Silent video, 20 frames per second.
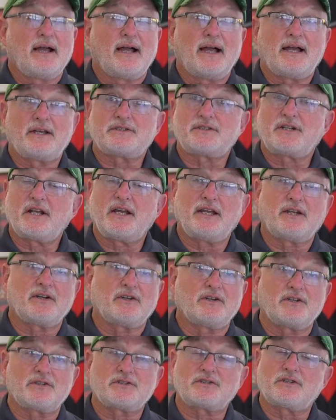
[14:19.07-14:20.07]
has
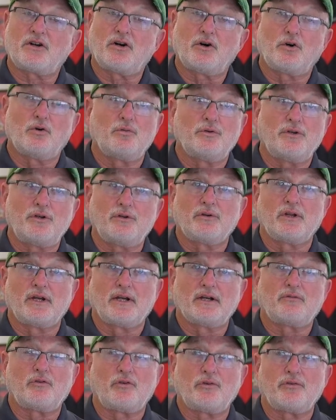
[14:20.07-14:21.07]
taken us to whole new
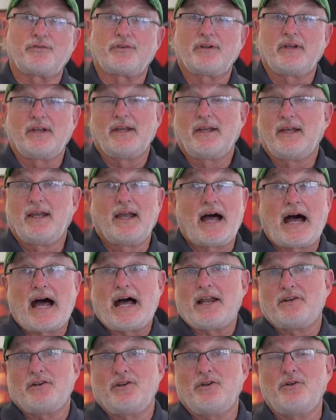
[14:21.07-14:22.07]
levels.
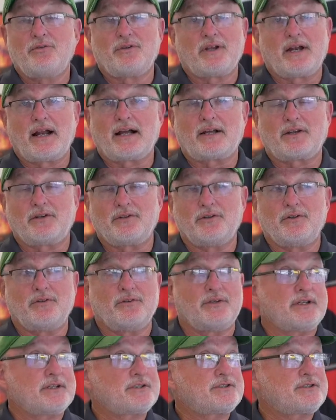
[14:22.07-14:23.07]
I knew that I could do
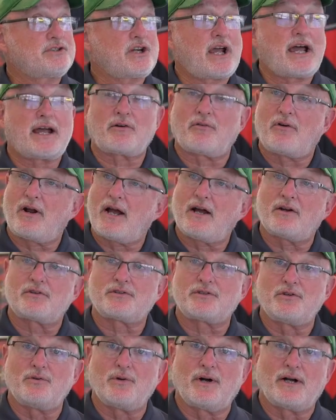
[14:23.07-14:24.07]
this. Jack
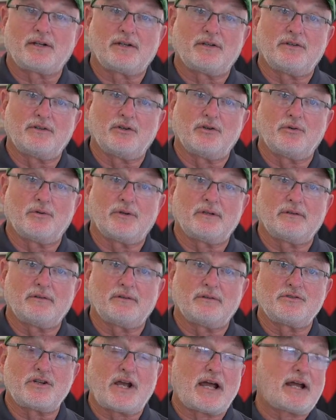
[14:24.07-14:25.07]
Roush knew I could do it.
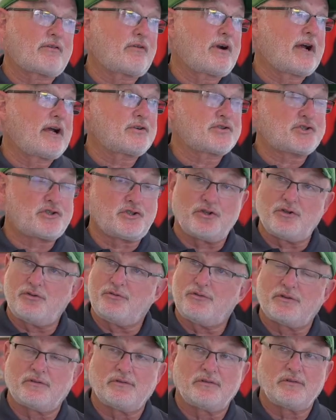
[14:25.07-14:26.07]
Jack Roush
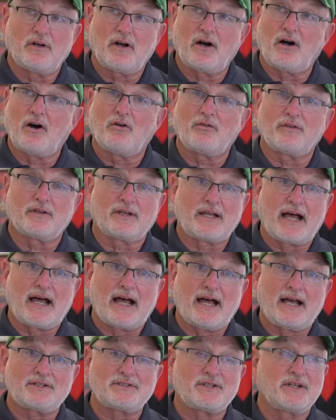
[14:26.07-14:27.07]
Jr., all the
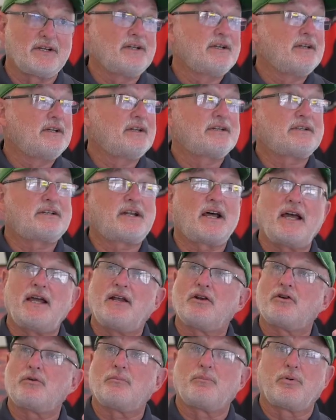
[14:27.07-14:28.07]
guys.
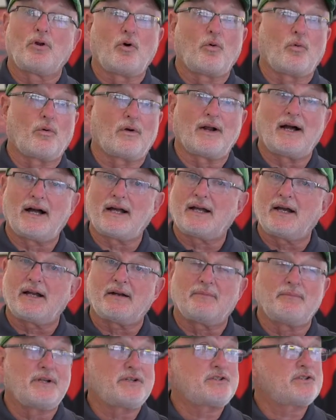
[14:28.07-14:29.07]
Taylor Blower. I got
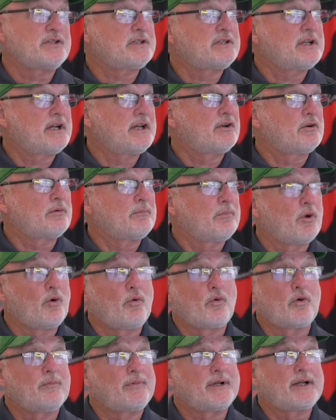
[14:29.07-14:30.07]
to mention Taylor
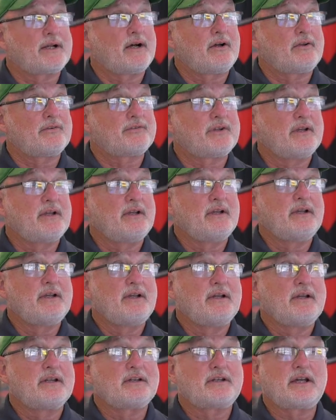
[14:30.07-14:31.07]
Blower because
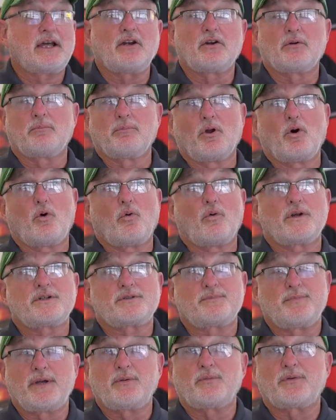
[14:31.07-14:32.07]
Taylor Blower
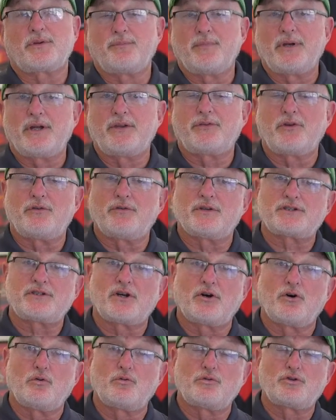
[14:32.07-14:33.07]
has been with me through this
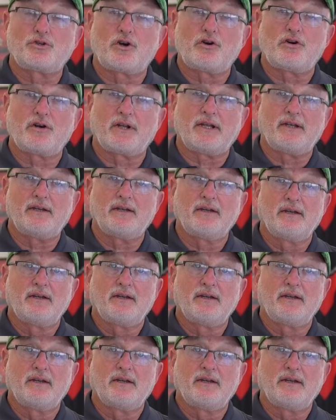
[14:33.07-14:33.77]
whole journey.